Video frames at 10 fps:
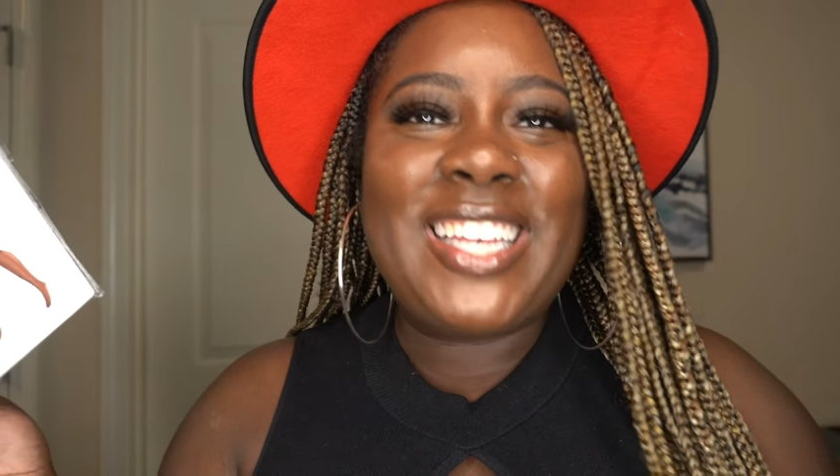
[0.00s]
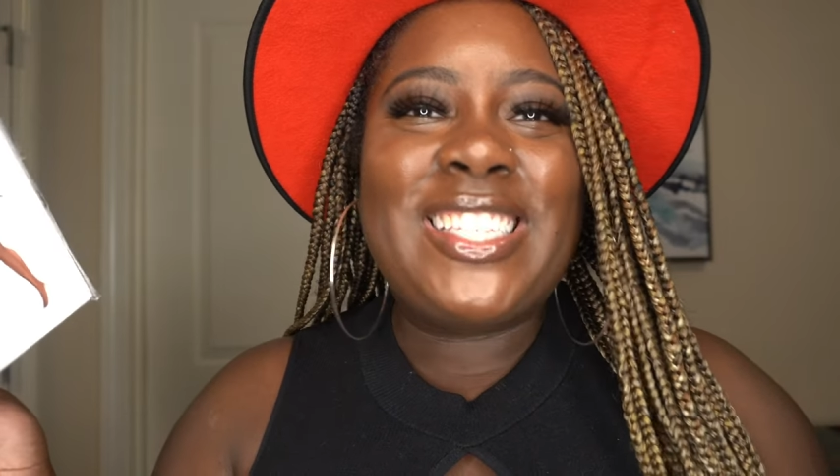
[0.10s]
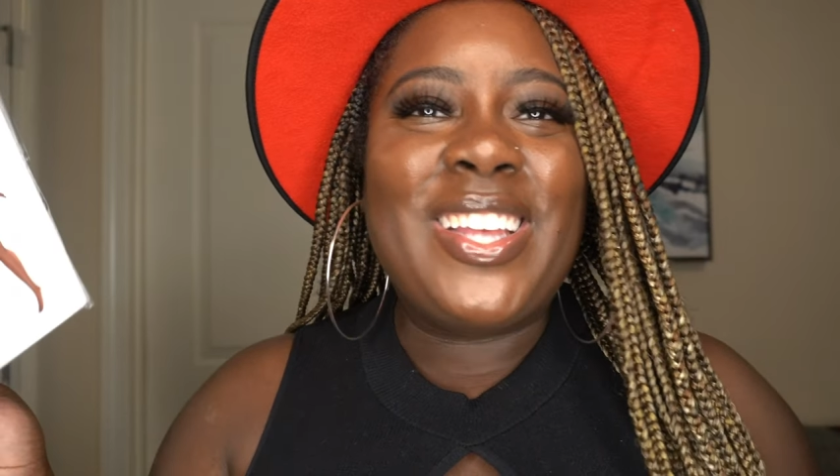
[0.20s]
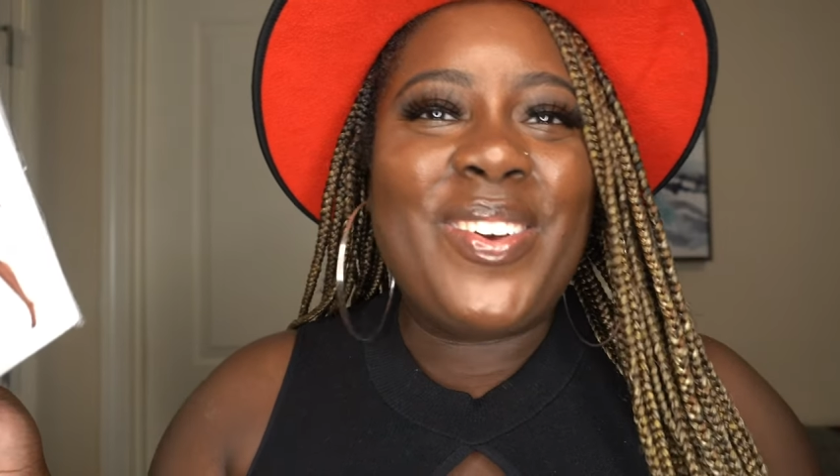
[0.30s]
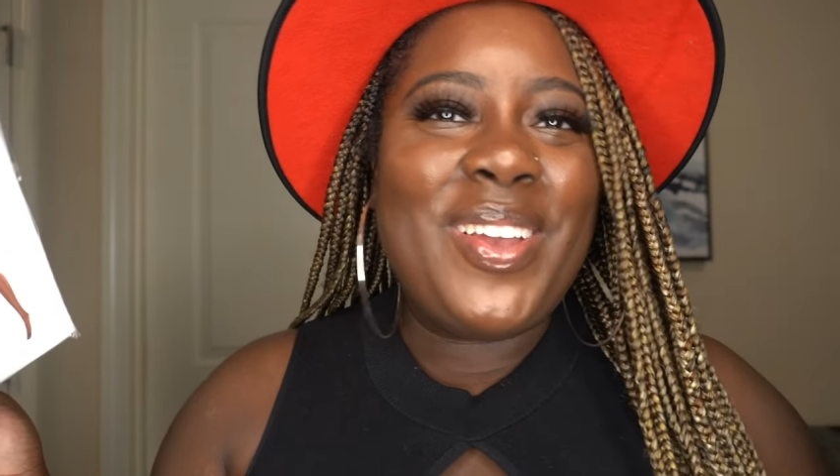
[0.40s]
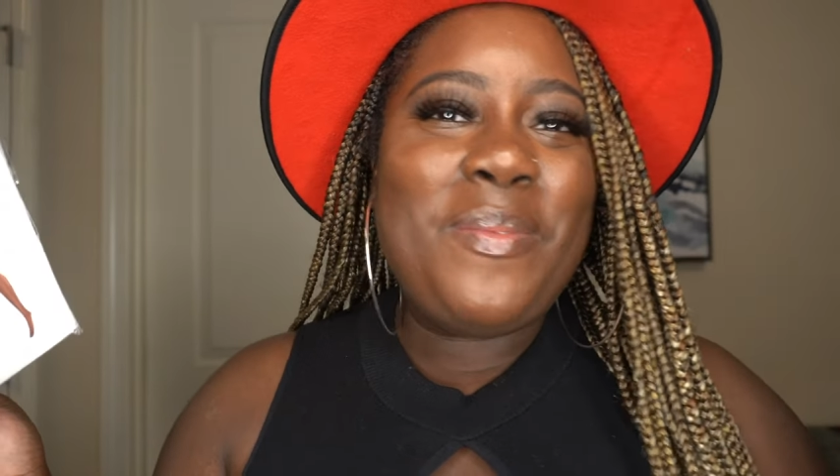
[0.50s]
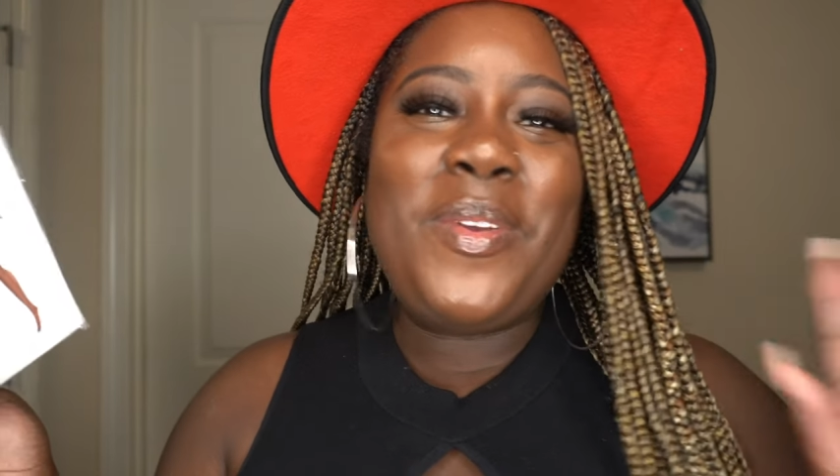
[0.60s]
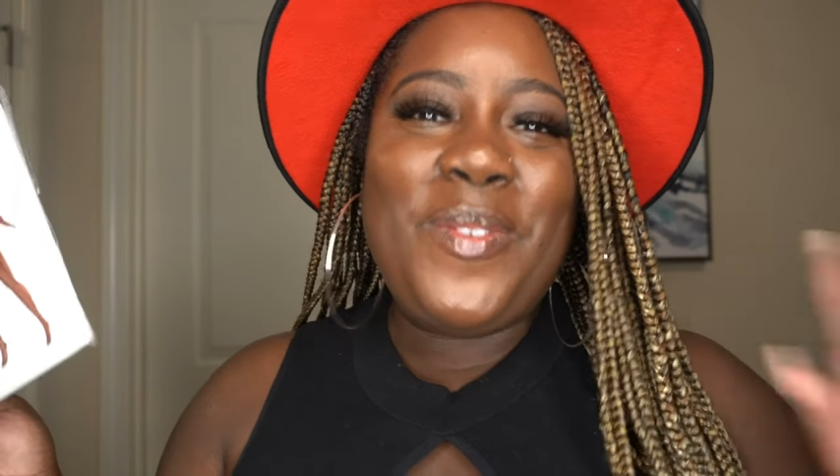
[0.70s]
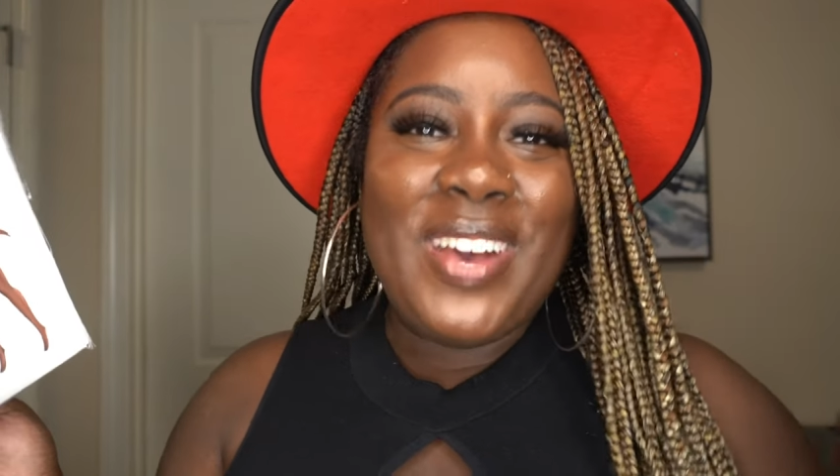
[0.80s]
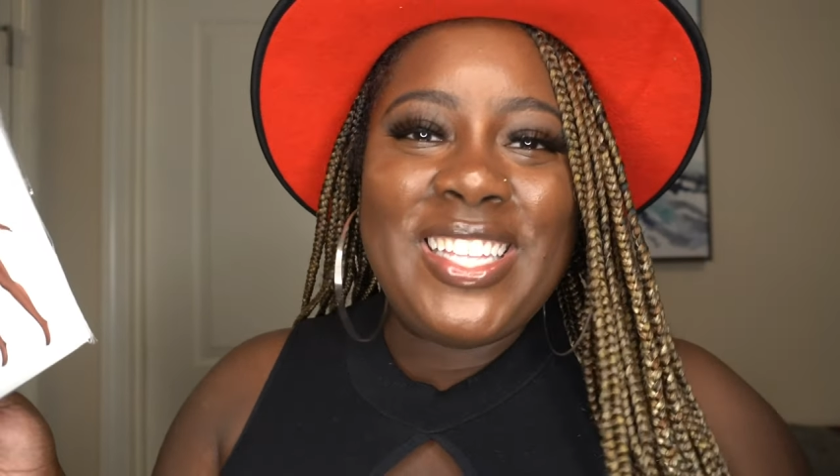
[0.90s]
So give me
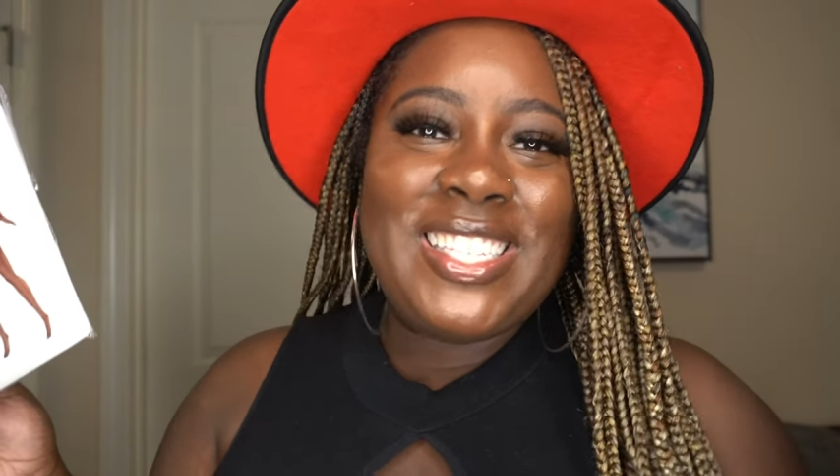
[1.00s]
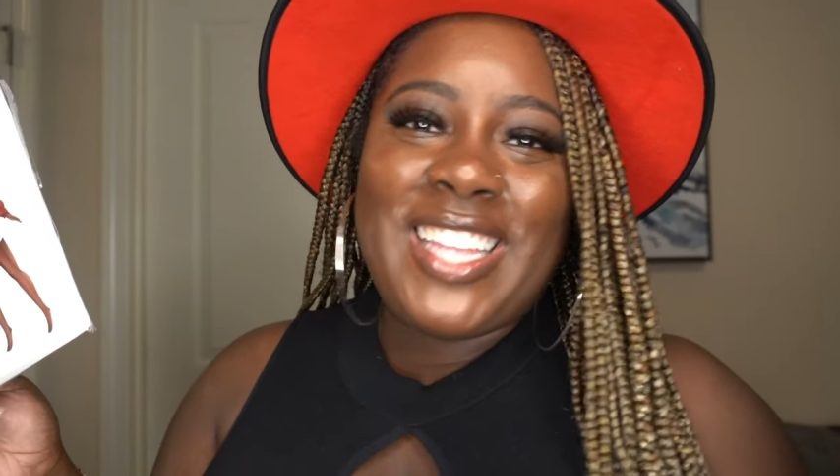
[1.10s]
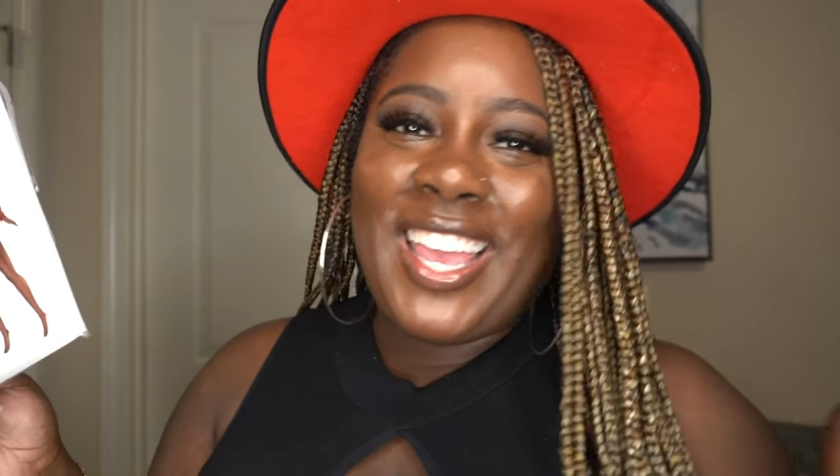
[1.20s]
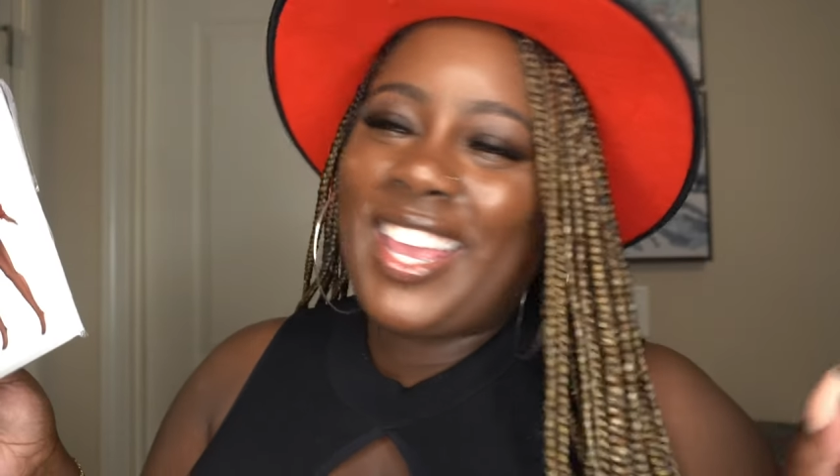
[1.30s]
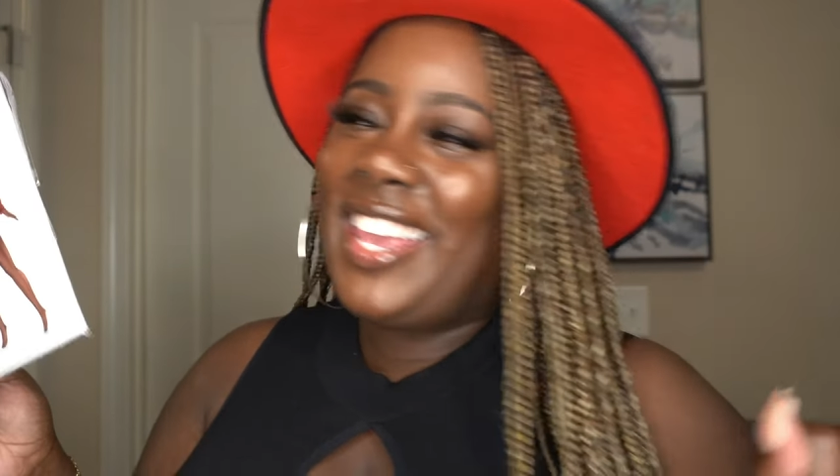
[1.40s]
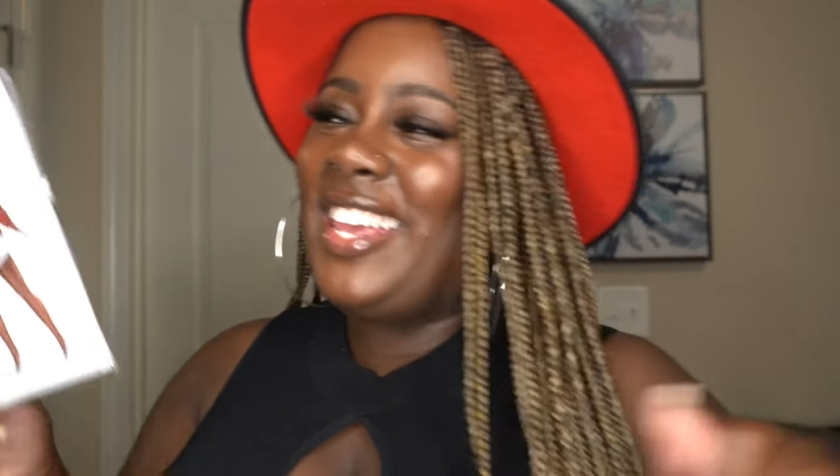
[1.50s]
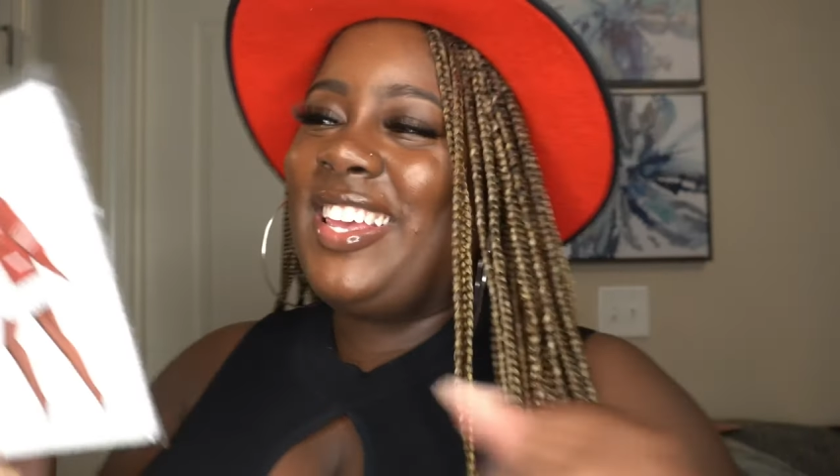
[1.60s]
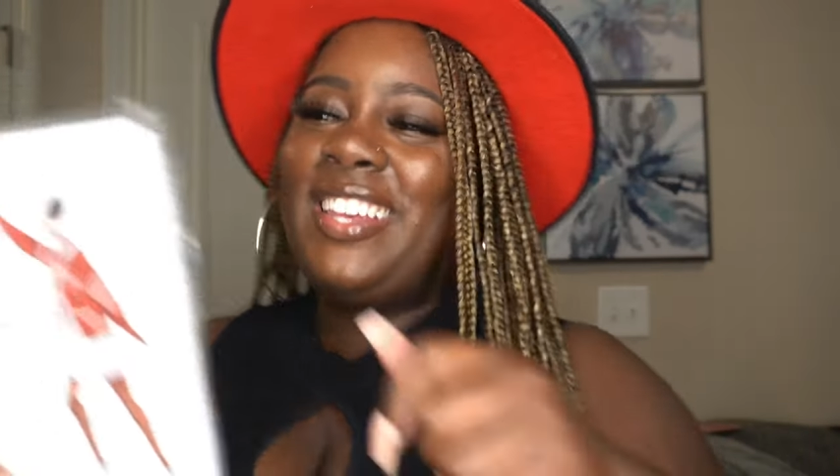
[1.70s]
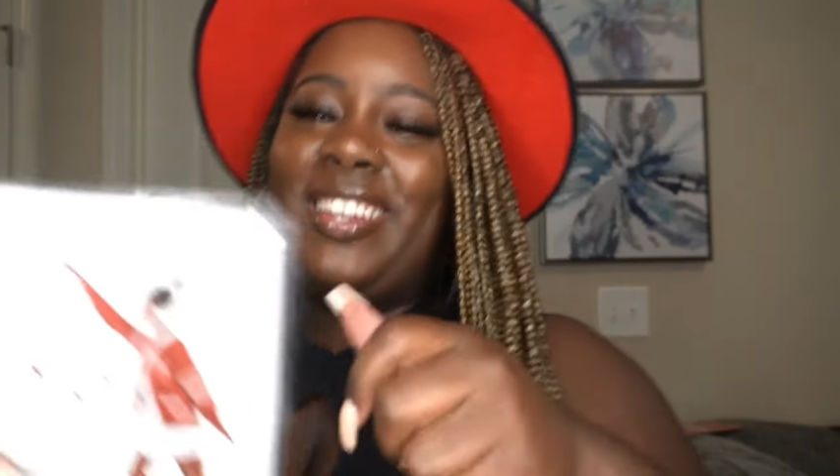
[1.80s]
1 second.